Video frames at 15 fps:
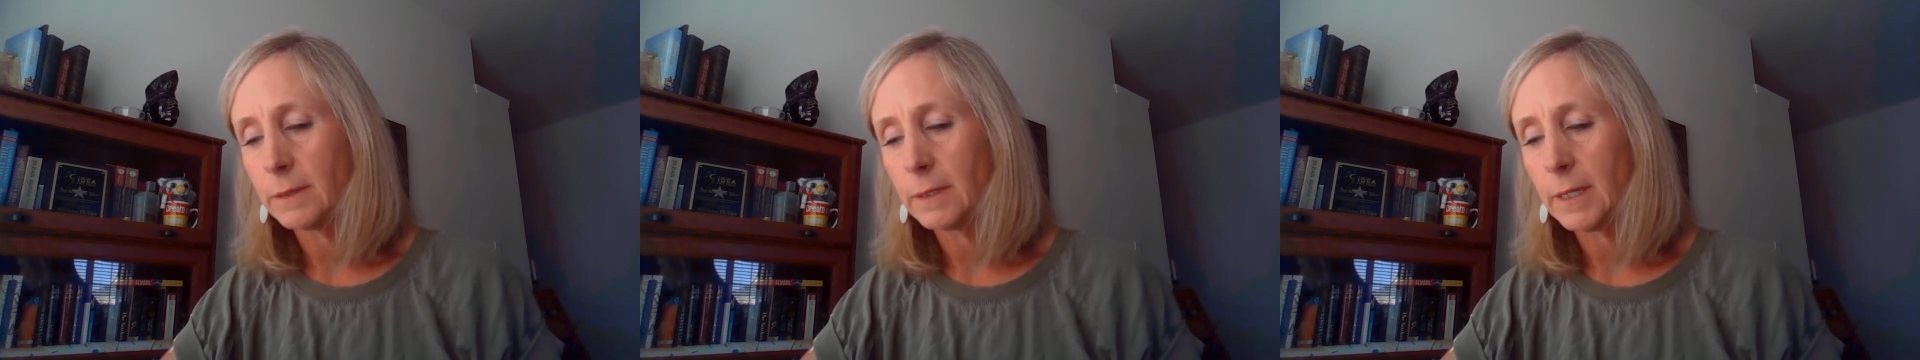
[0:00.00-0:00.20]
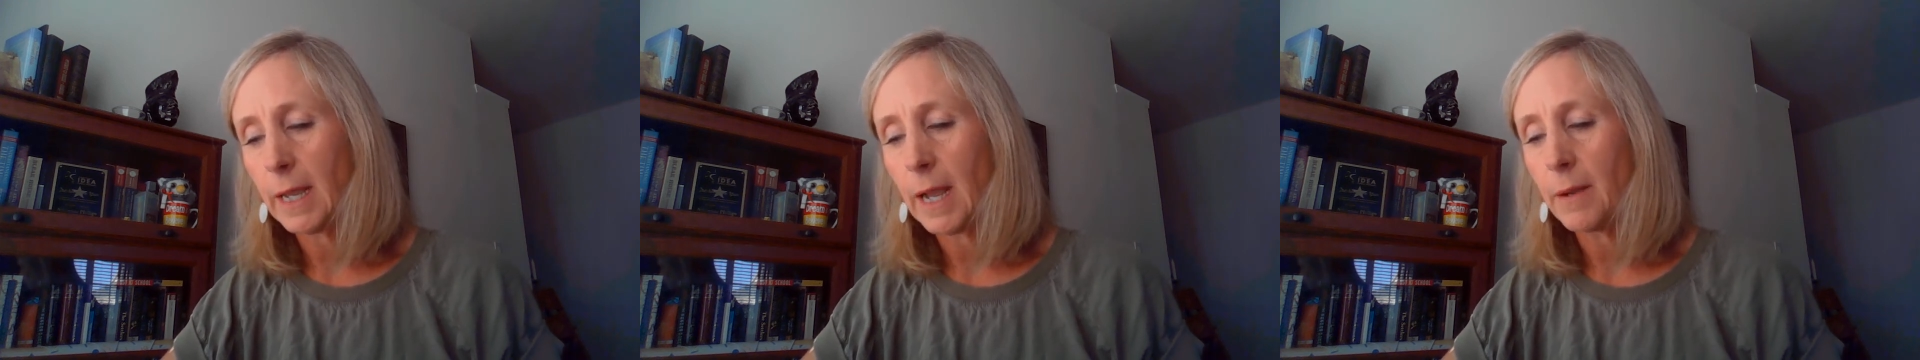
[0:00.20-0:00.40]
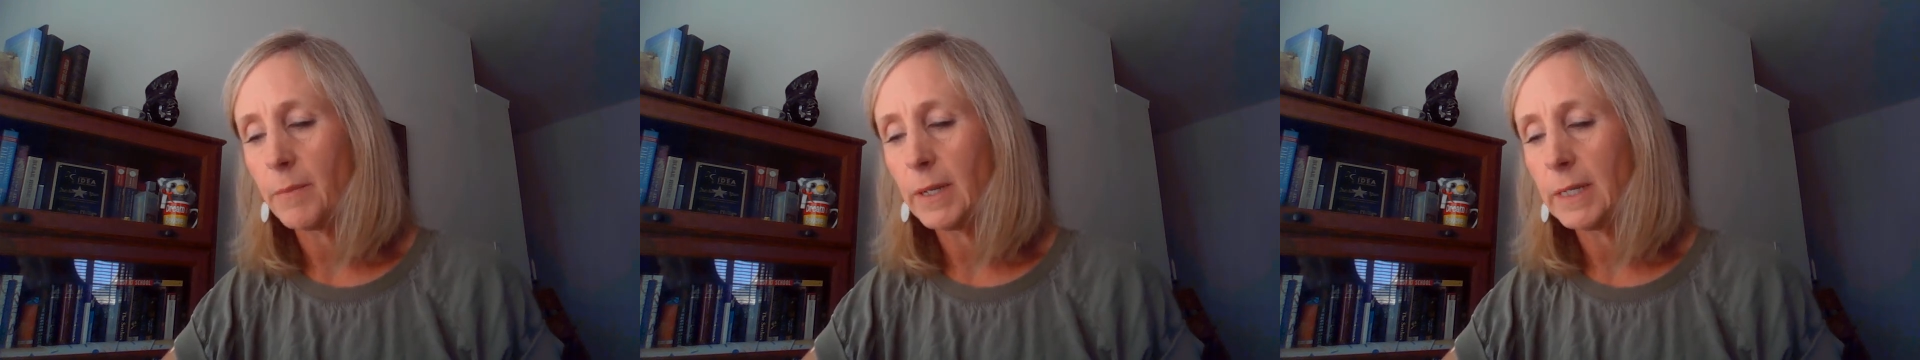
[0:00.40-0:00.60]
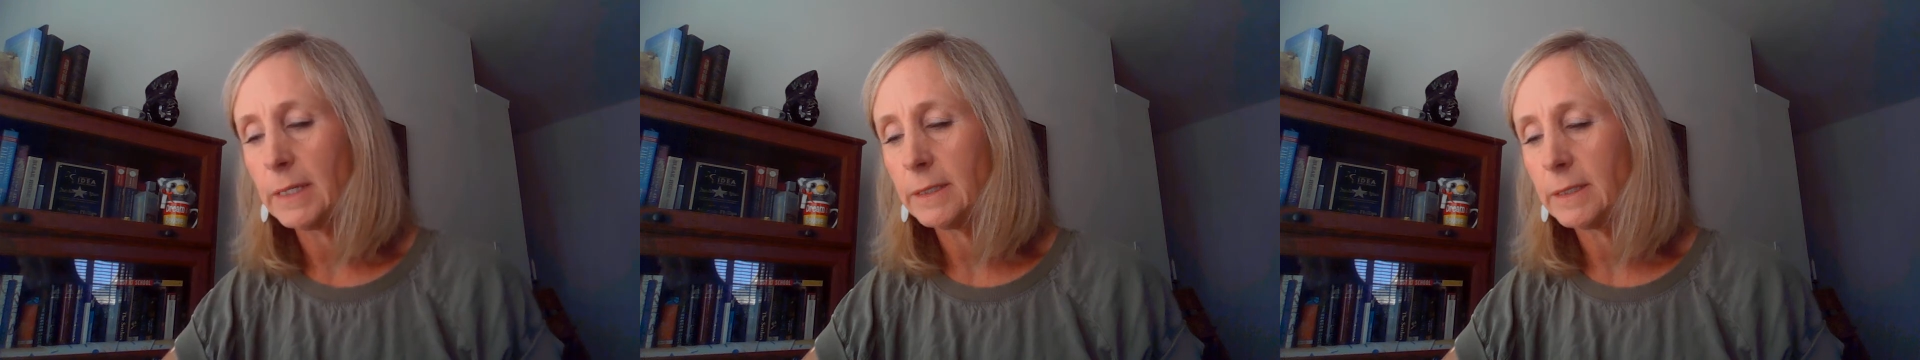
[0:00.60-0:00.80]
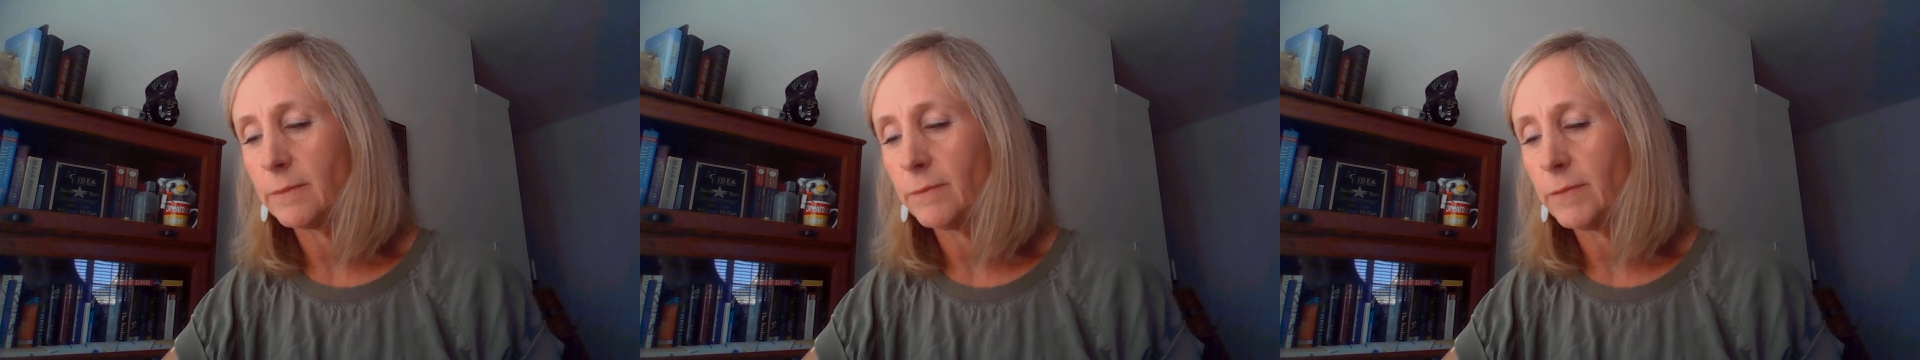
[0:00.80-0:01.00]
Yeah, but
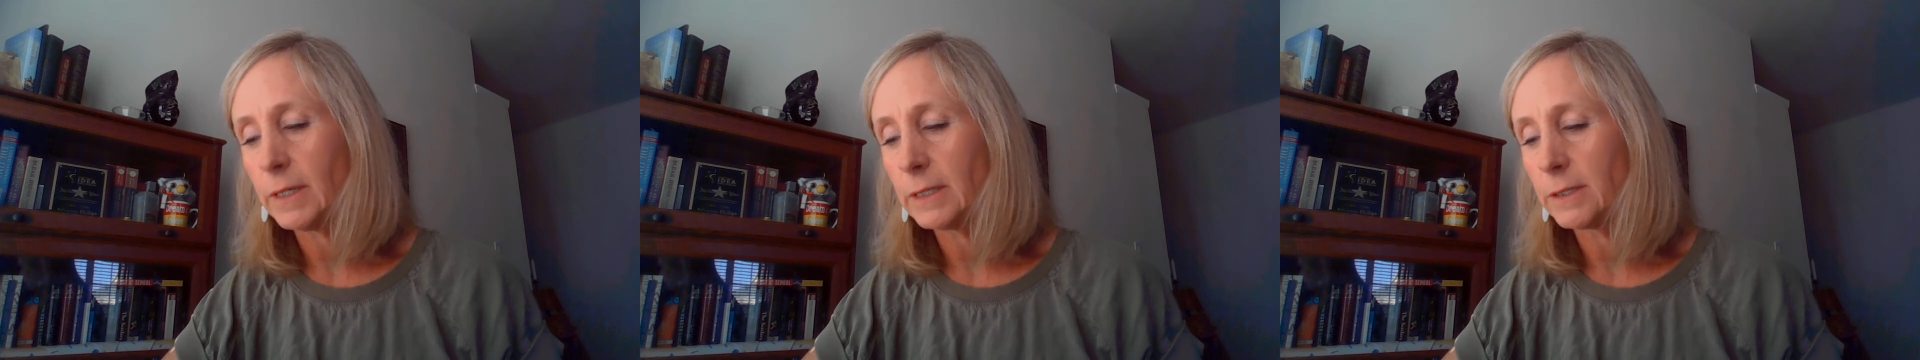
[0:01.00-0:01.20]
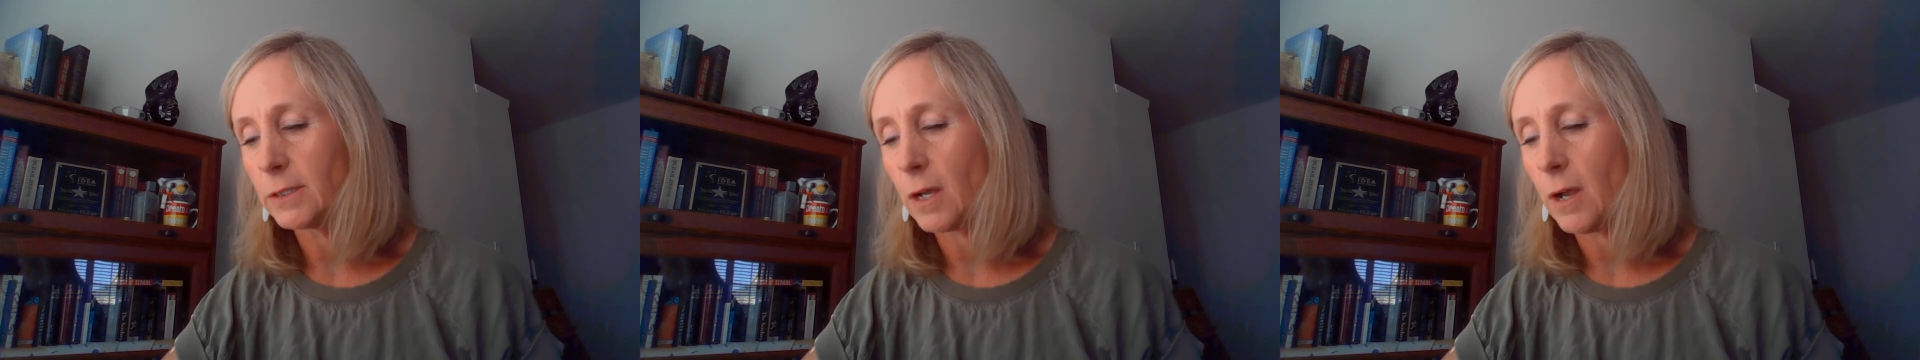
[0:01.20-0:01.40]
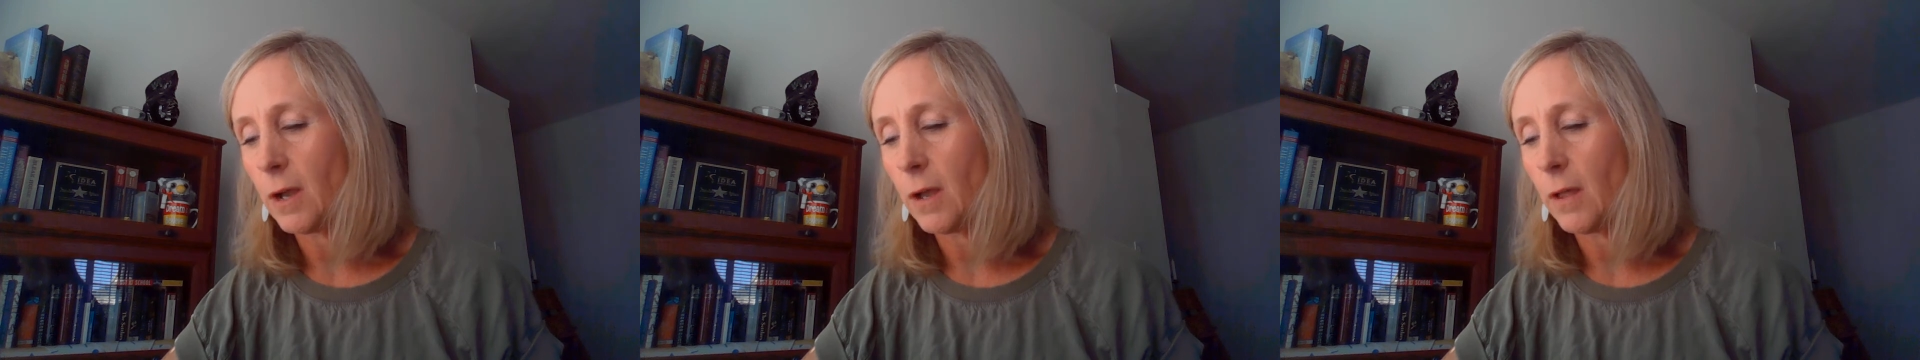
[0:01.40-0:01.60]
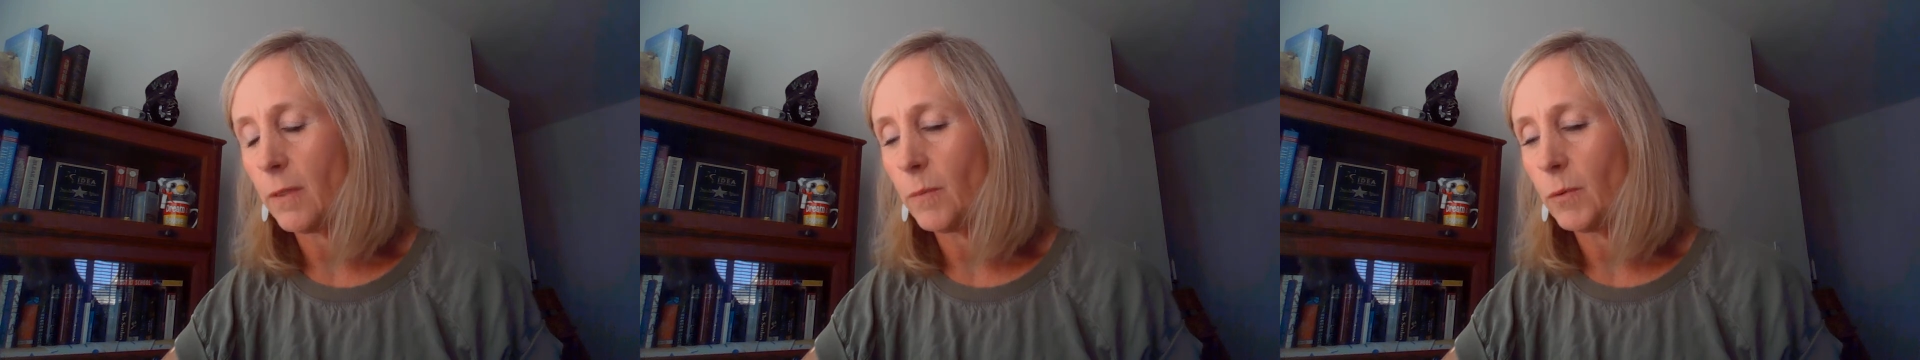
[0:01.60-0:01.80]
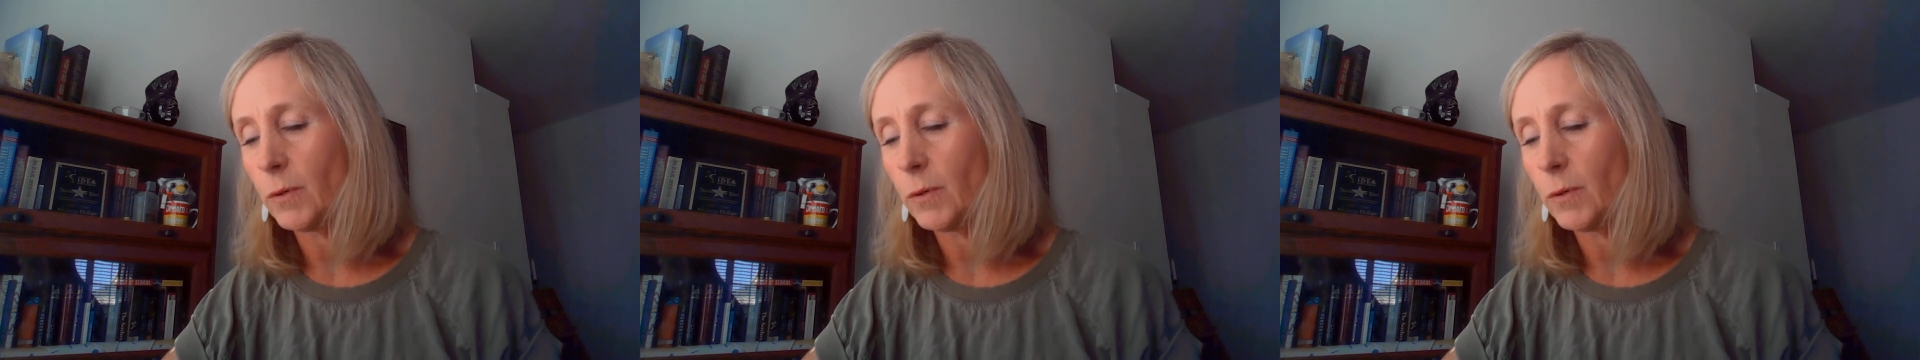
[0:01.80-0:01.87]
he's convinced all the